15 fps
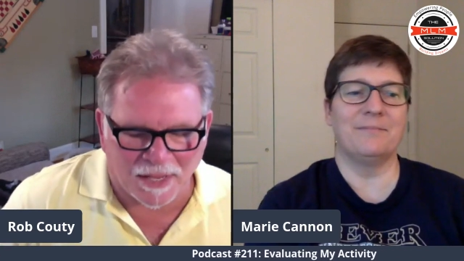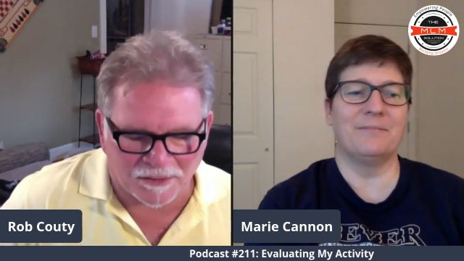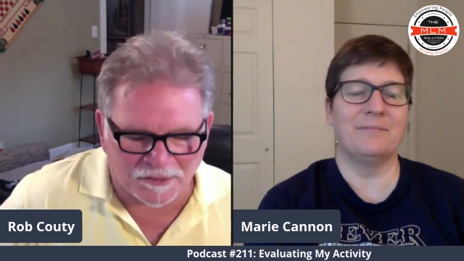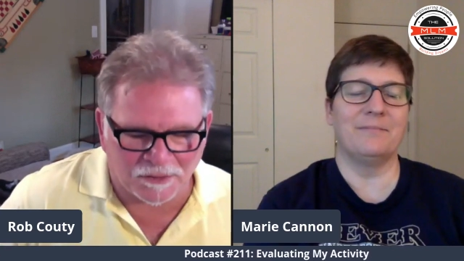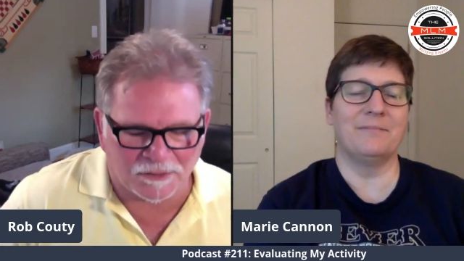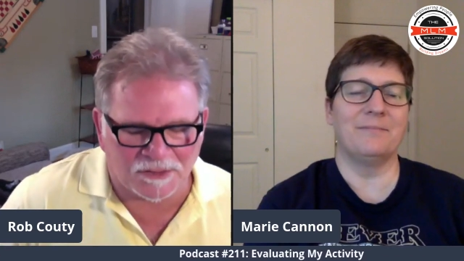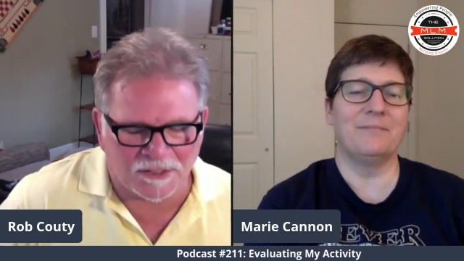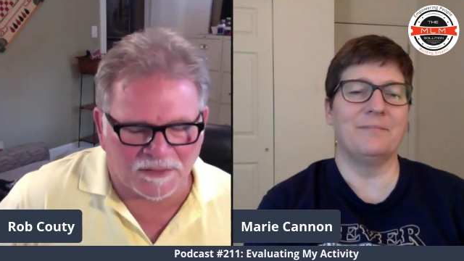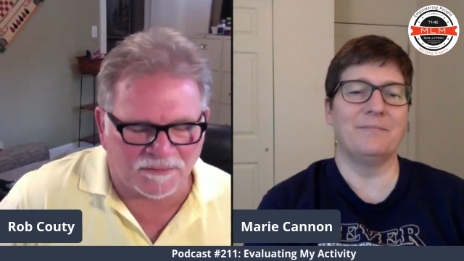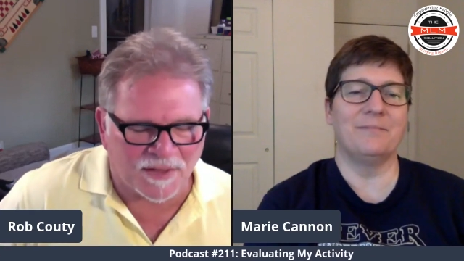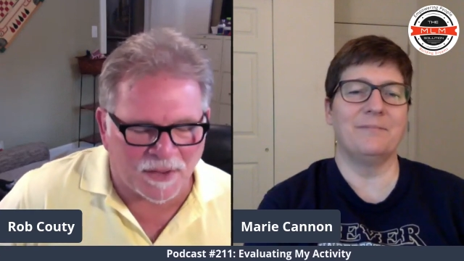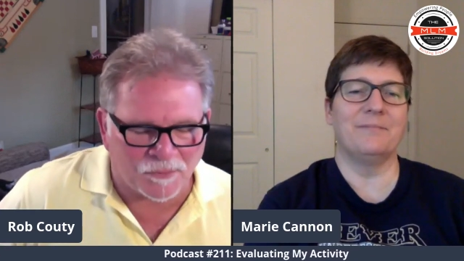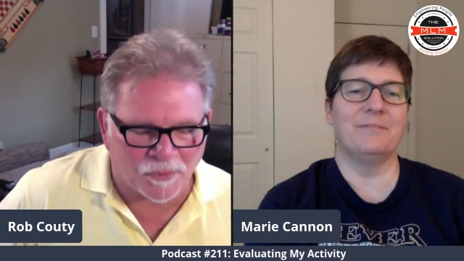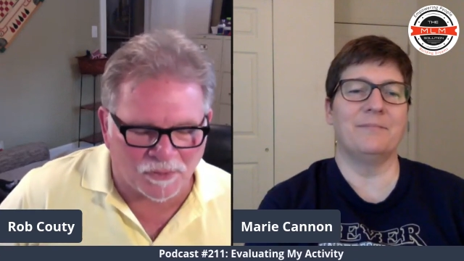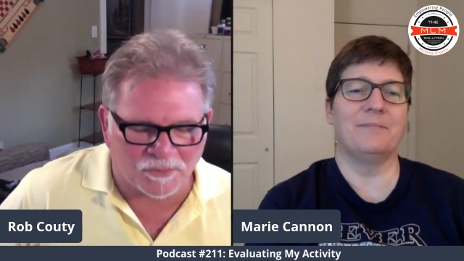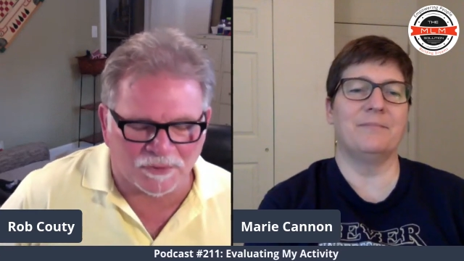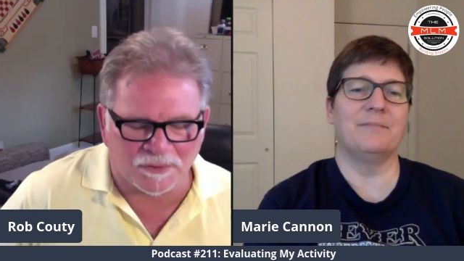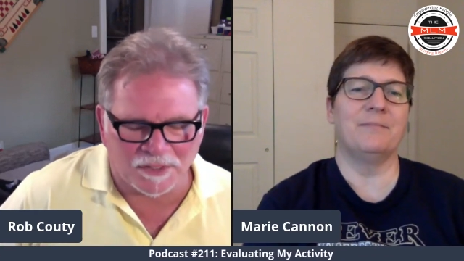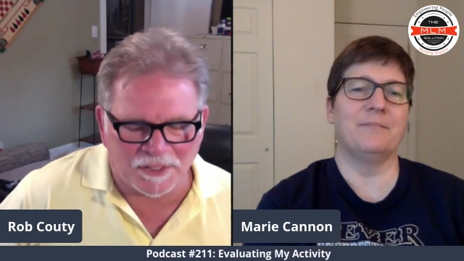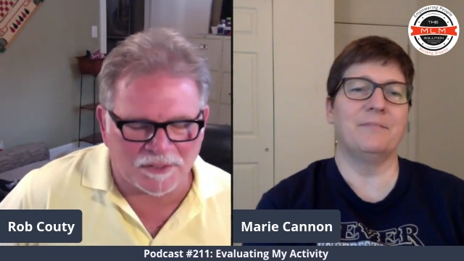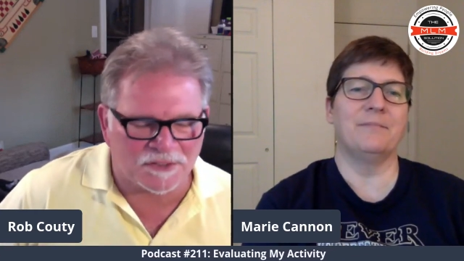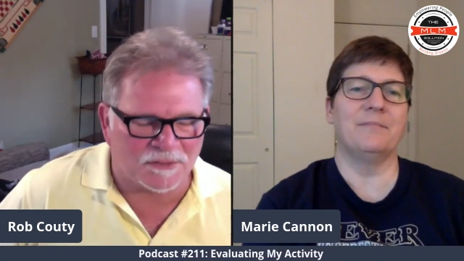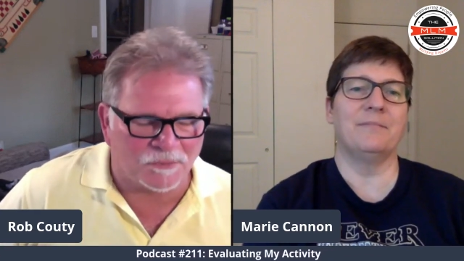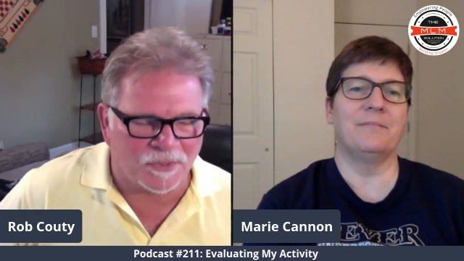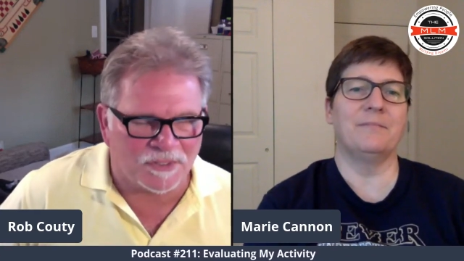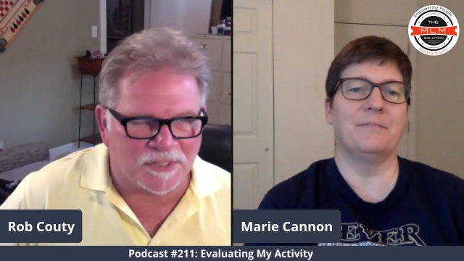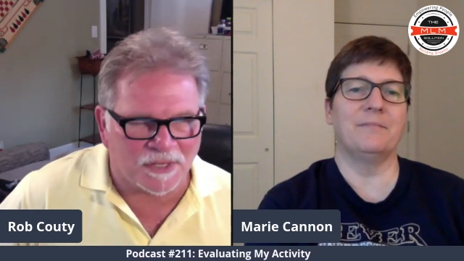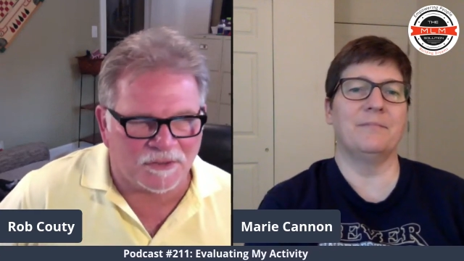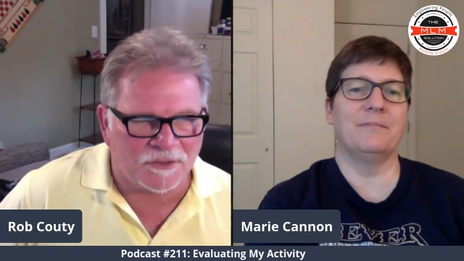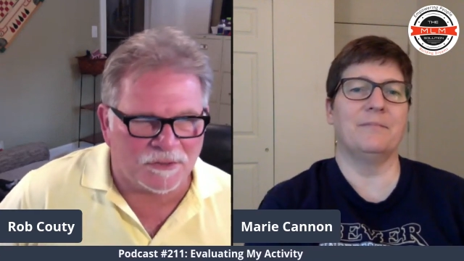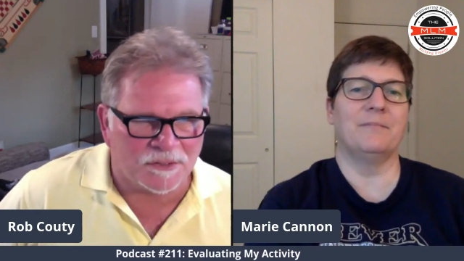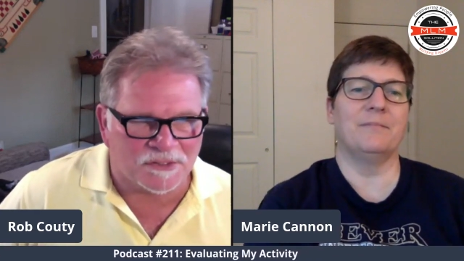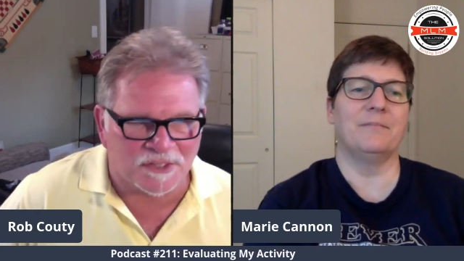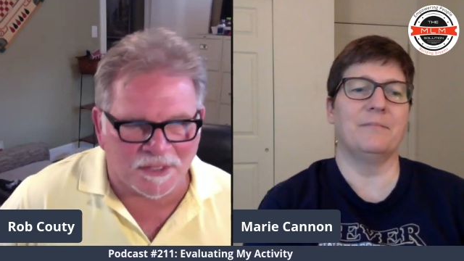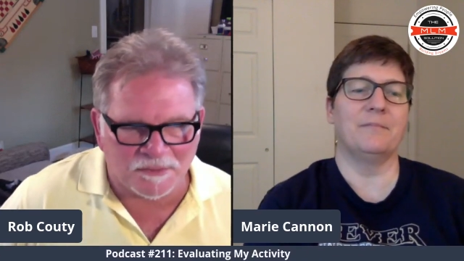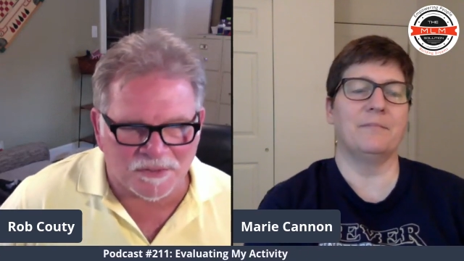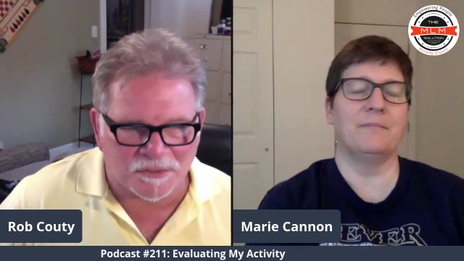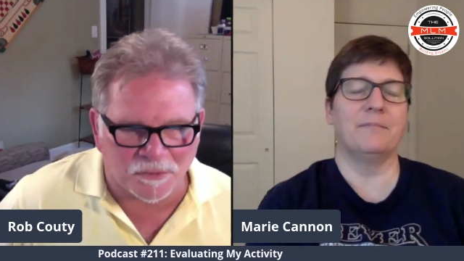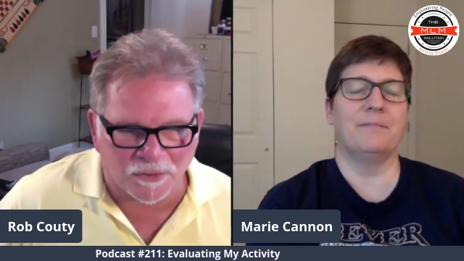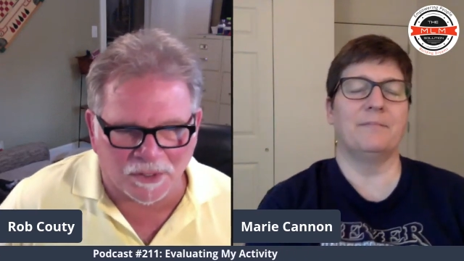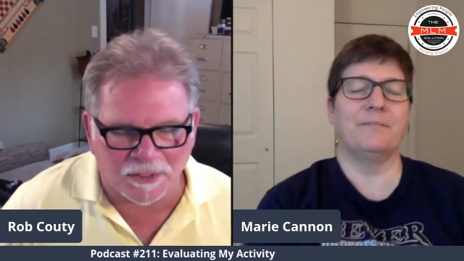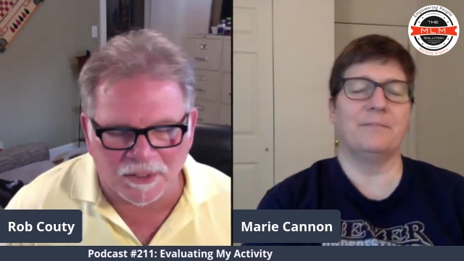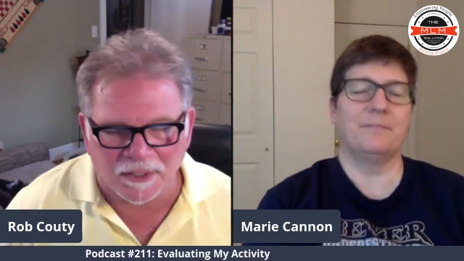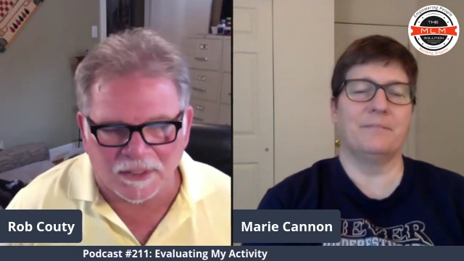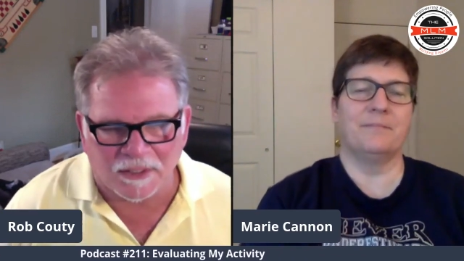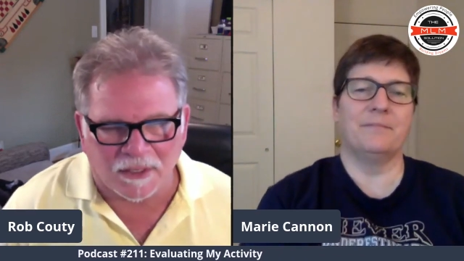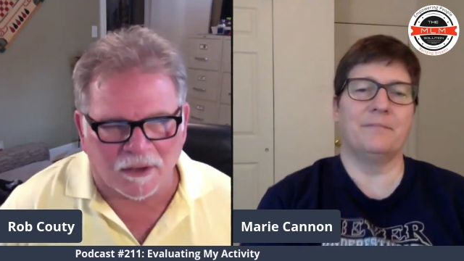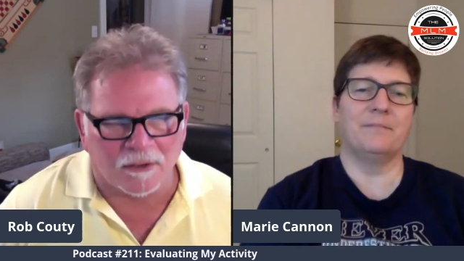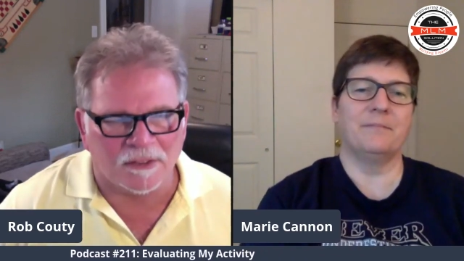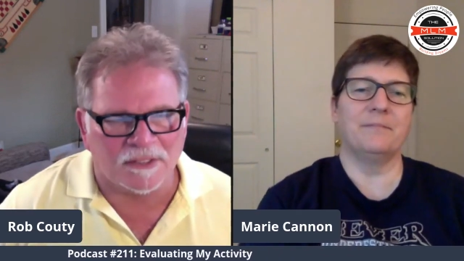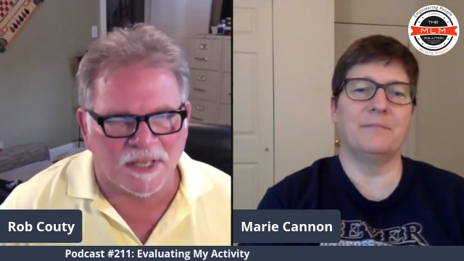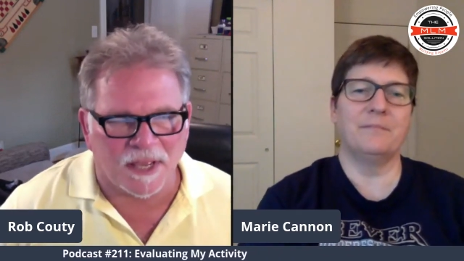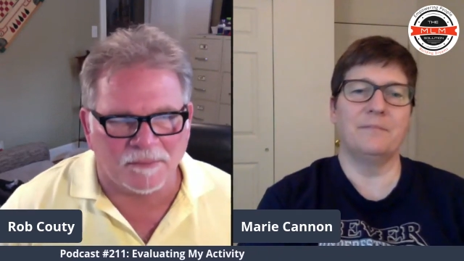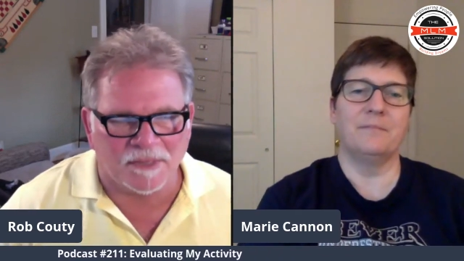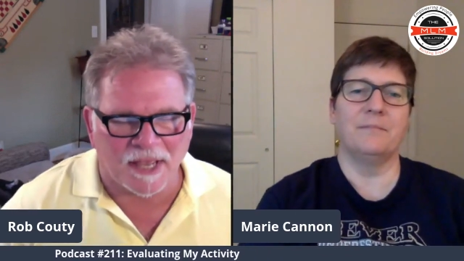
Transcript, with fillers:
Speaker 1: how to identify and work with leaders. And we tell you the same story all the time.